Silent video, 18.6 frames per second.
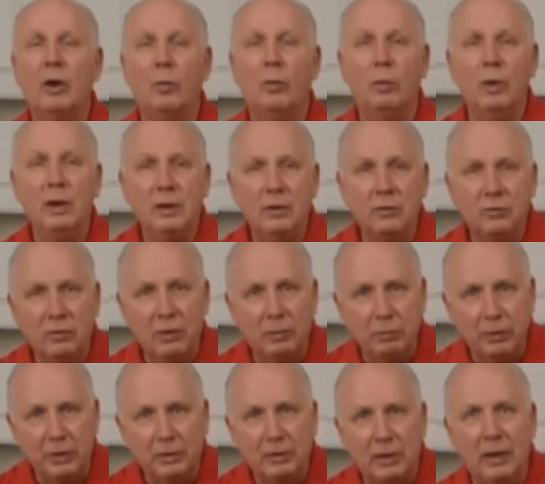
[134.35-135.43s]
we can
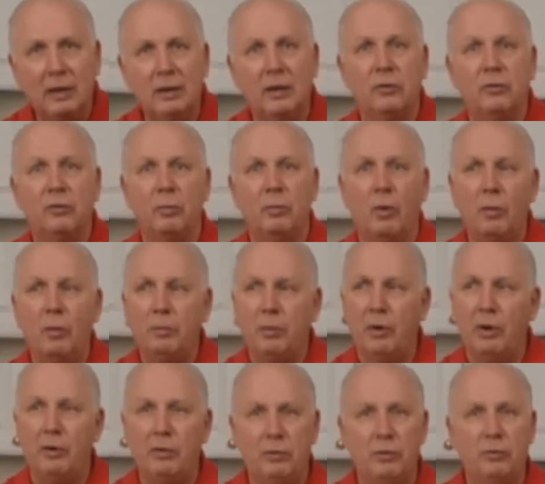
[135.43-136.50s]
simply take a small
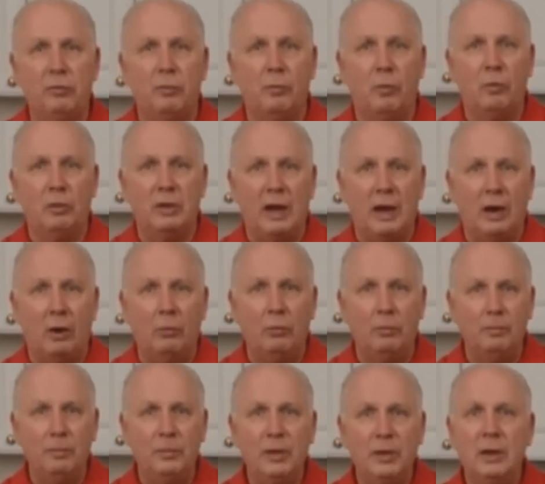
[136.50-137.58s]
part of this mold
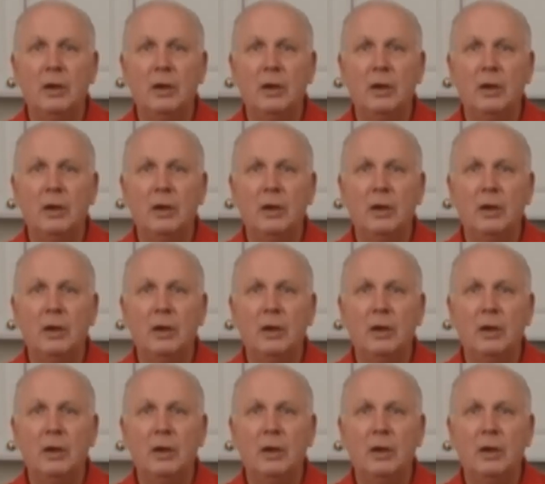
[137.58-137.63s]
out,